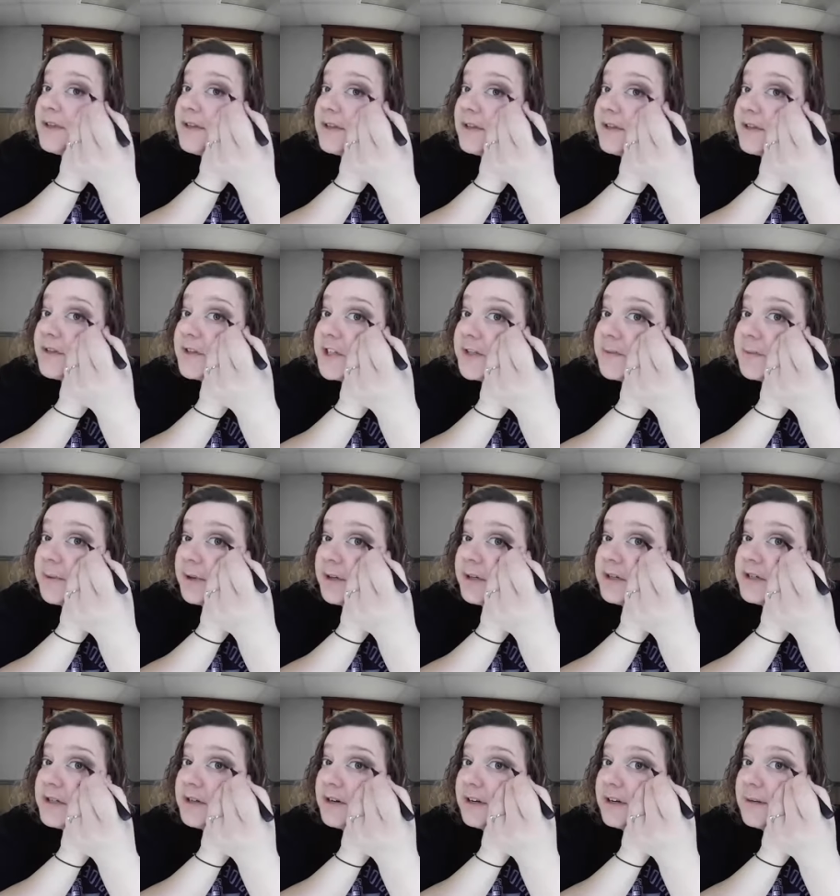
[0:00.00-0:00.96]
So the
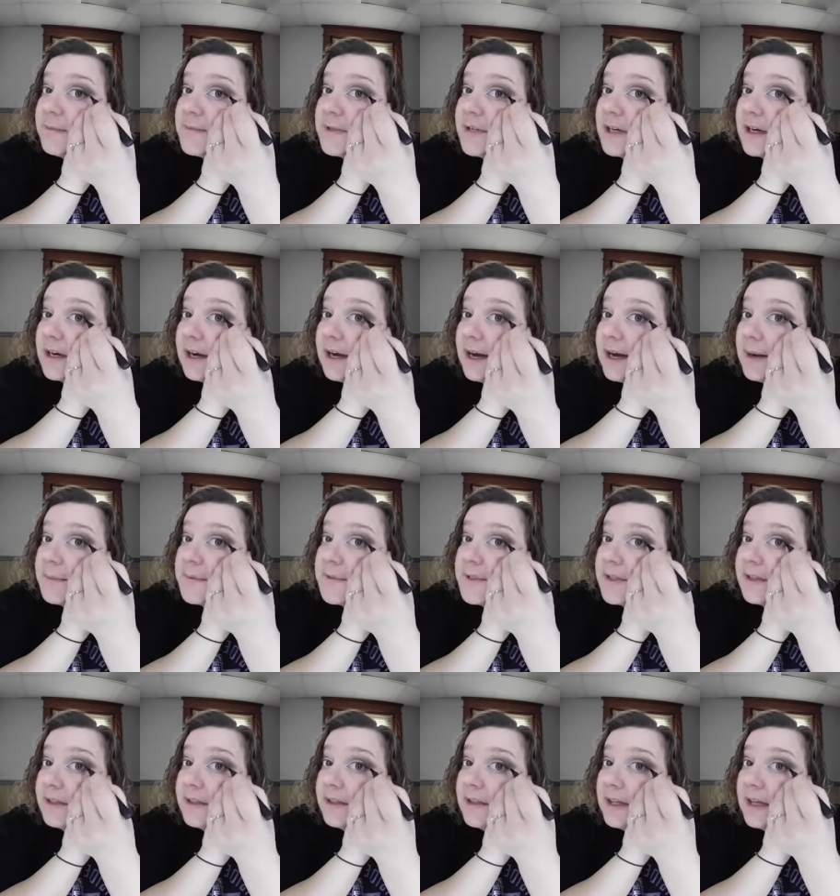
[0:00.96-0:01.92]
splurge creams are
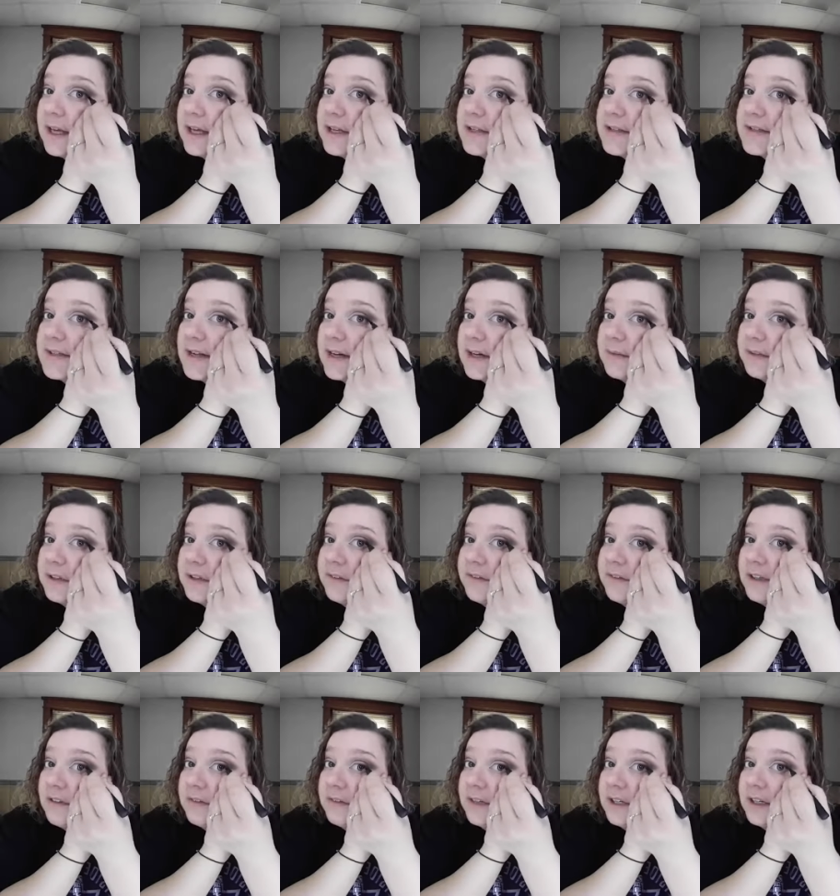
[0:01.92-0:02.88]
absolutely hands down my
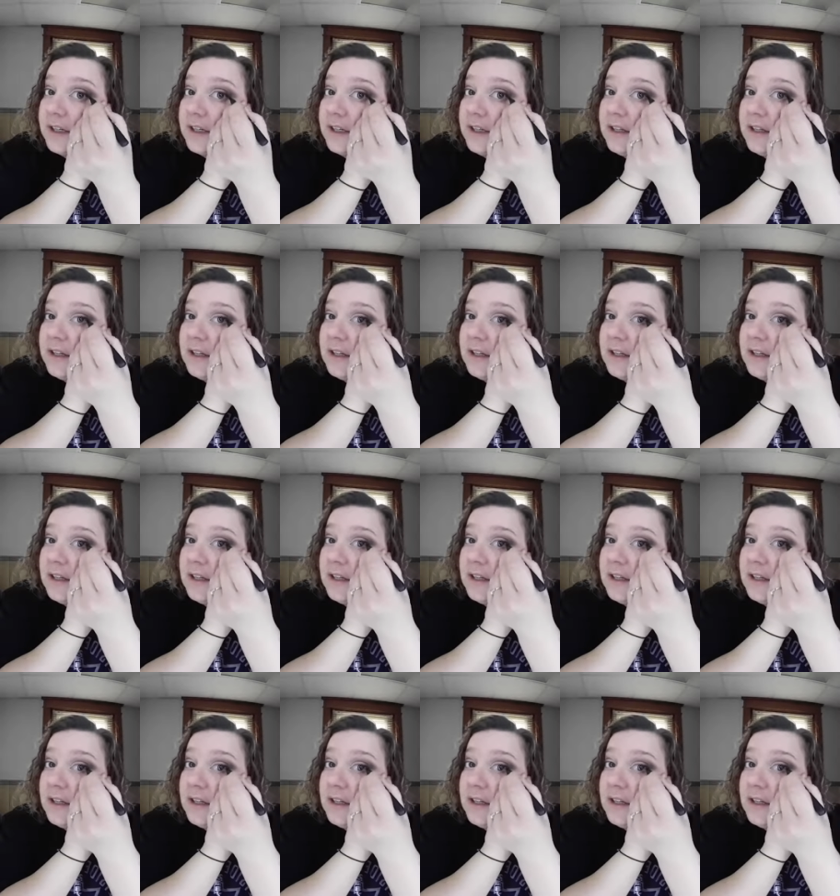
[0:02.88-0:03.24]
favorite.